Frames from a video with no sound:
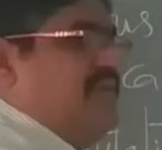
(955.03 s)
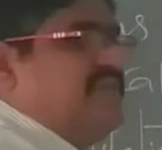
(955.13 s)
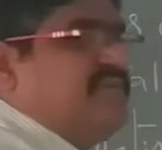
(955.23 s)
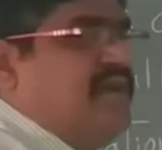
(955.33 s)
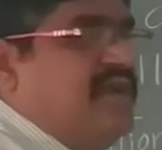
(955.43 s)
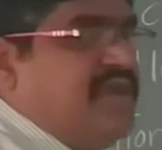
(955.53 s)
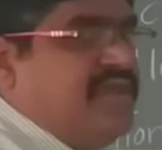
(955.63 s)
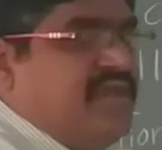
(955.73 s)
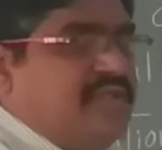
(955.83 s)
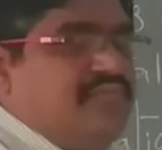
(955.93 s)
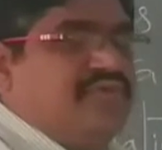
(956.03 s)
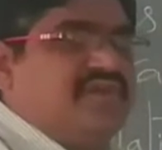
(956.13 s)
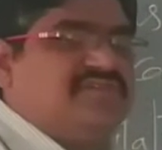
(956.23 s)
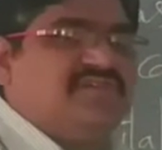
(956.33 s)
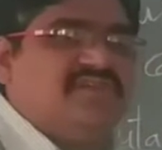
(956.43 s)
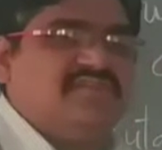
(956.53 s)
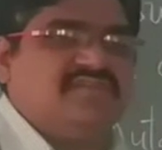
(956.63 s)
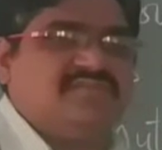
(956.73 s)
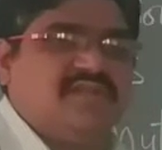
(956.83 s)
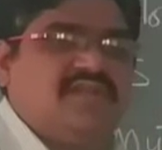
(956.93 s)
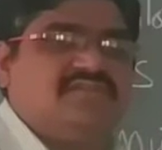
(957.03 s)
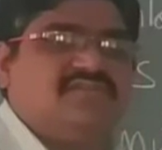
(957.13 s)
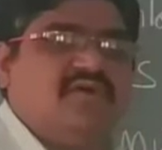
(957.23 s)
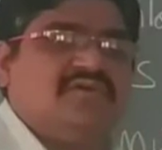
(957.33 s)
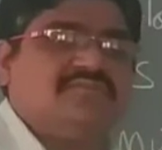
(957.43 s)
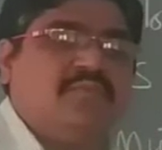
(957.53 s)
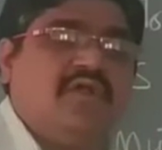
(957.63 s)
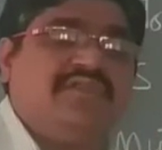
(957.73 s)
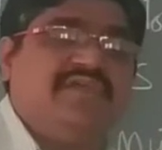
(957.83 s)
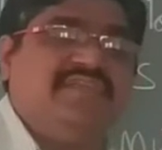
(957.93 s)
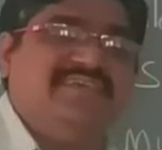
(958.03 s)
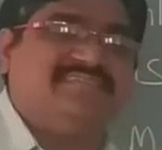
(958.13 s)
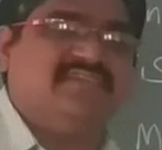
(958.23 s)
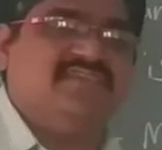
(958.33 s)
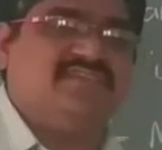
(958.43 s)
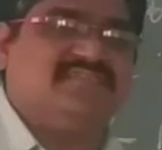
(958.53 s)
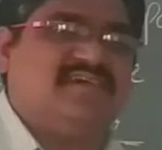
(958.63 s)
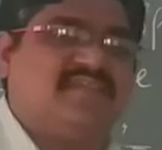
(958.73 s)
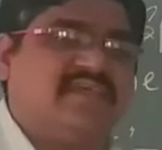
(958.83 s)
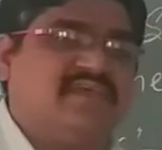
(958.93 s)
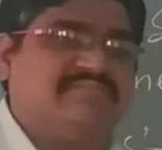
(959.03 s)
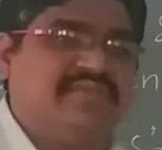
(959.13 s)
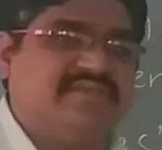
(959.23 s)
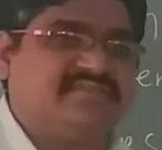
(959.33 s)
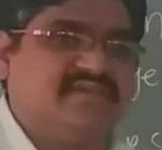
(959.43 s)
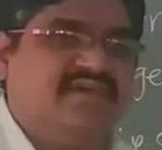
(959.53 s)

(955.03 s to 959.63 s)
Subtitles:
means here the mutation, the sudden spontaneous changes are taken place